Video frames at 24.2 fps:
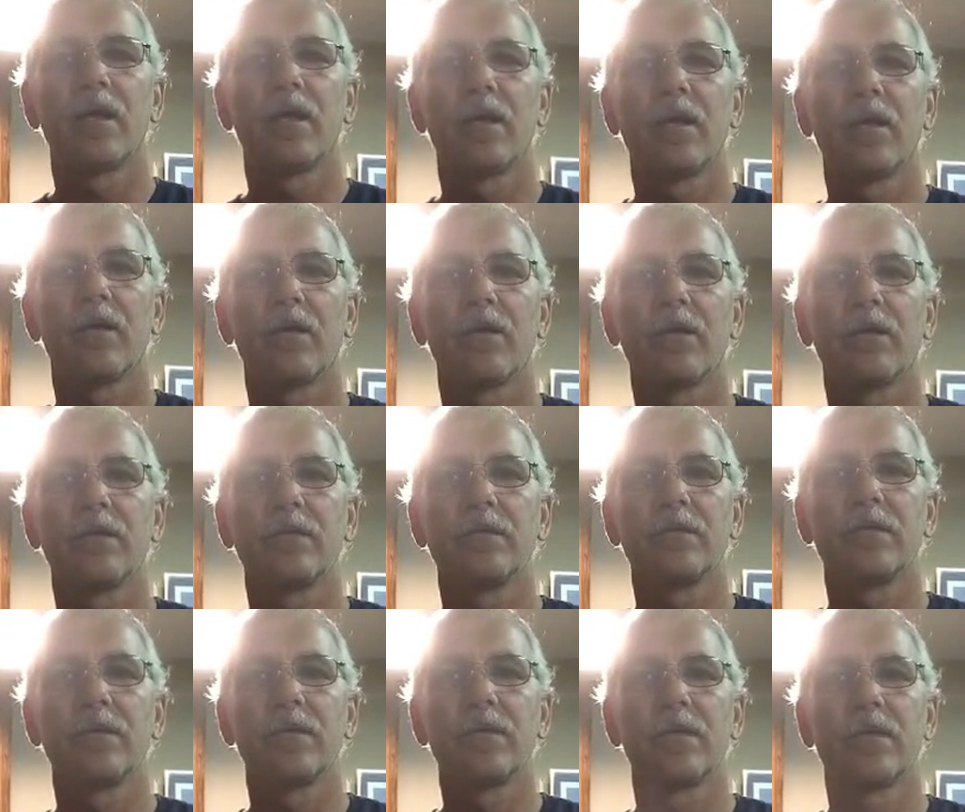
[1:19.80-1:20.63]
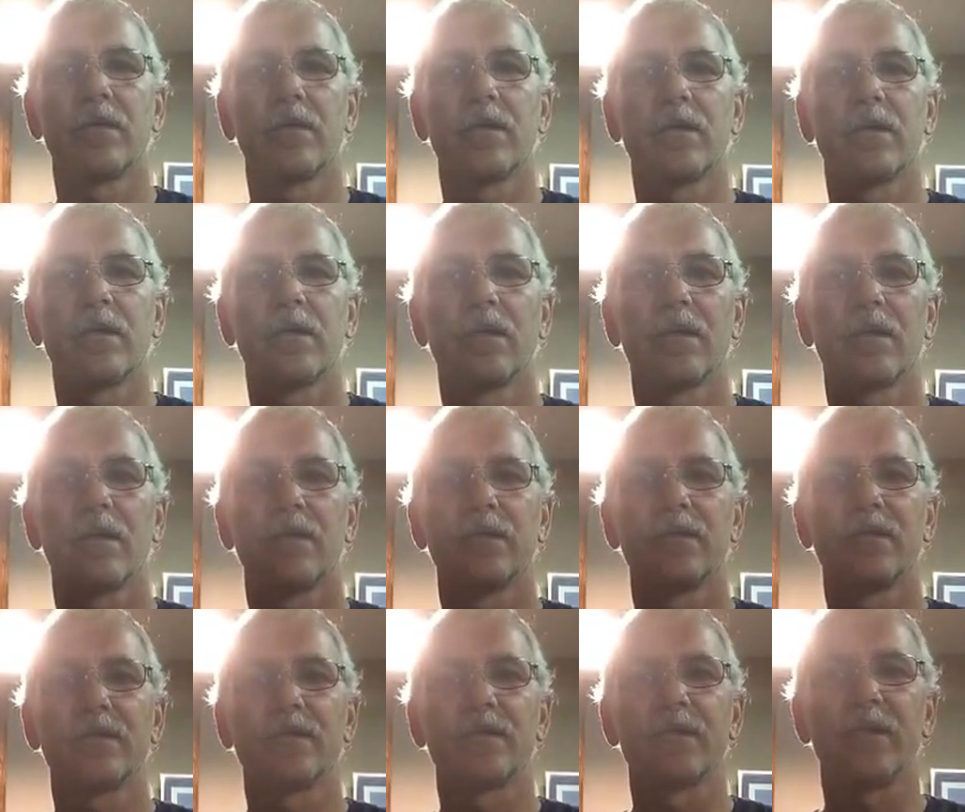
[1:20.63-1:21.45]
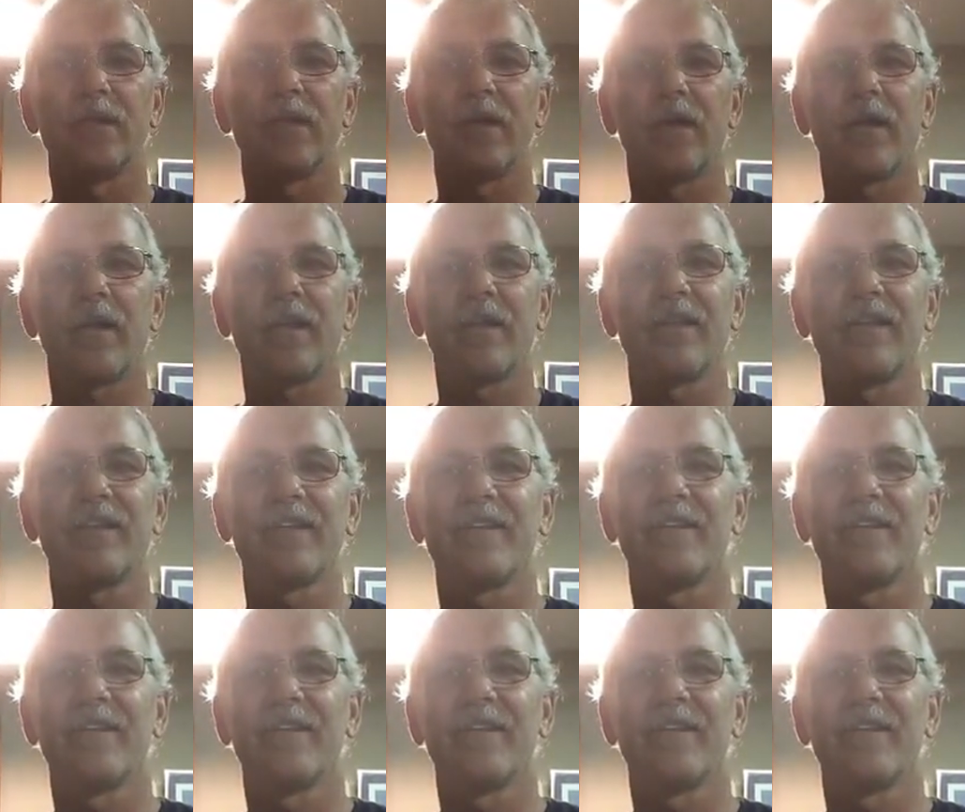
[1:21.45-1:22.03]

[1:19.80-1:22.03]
See that?